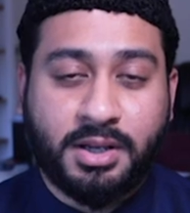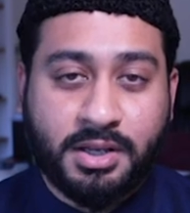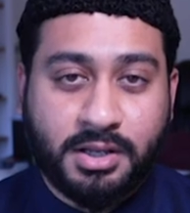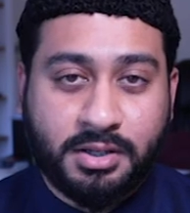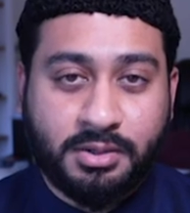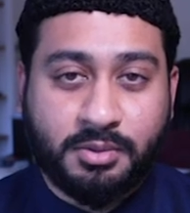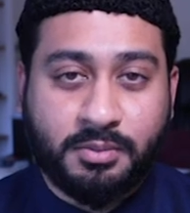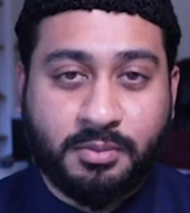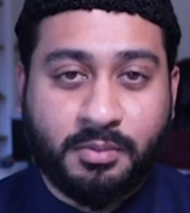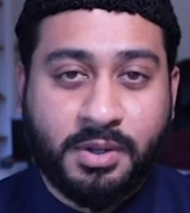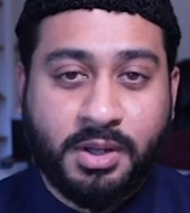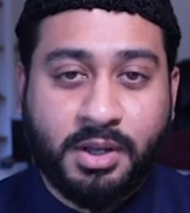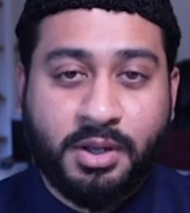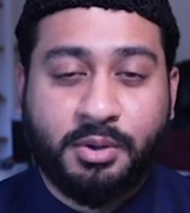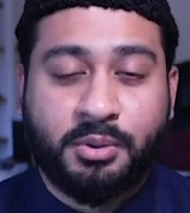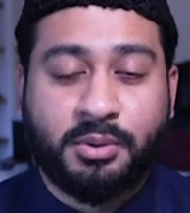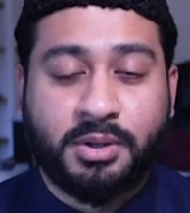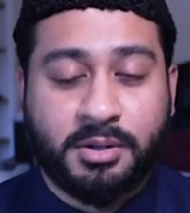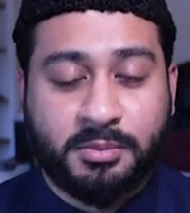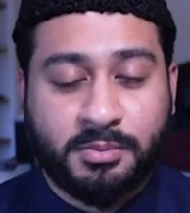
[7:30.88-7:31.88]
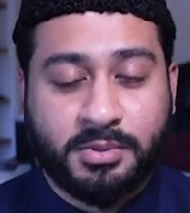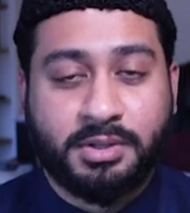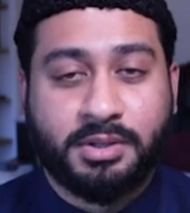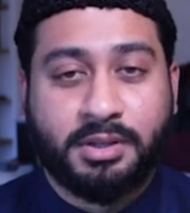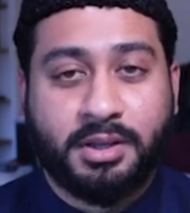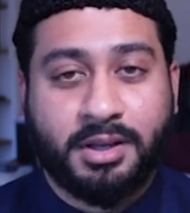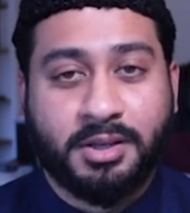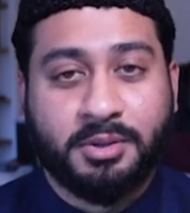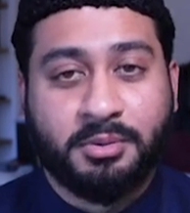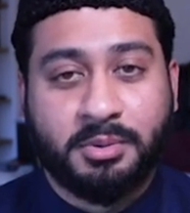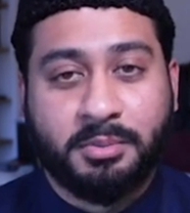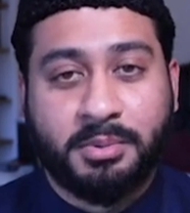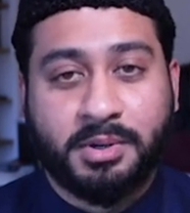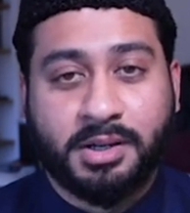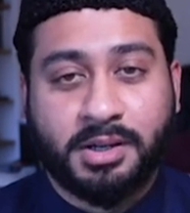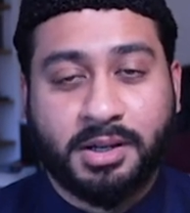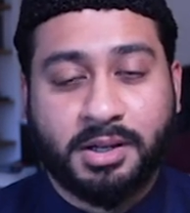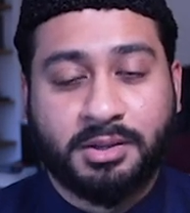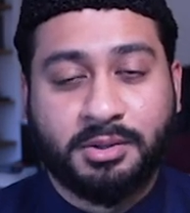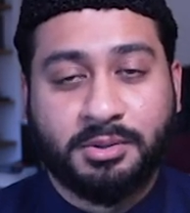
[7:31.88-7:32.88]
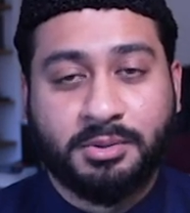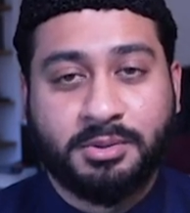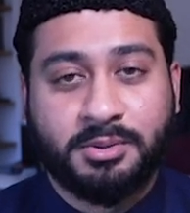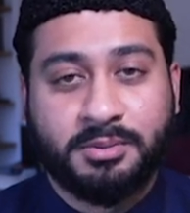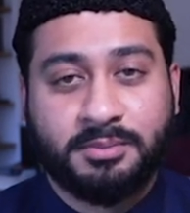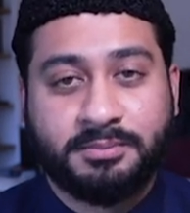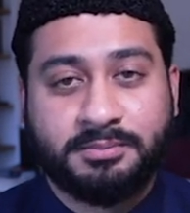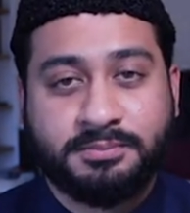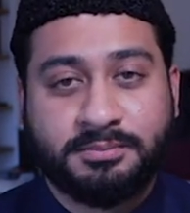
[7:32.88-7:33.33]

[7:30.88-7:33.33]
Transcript: alaikum wa rahmatullahi wa barakatuh.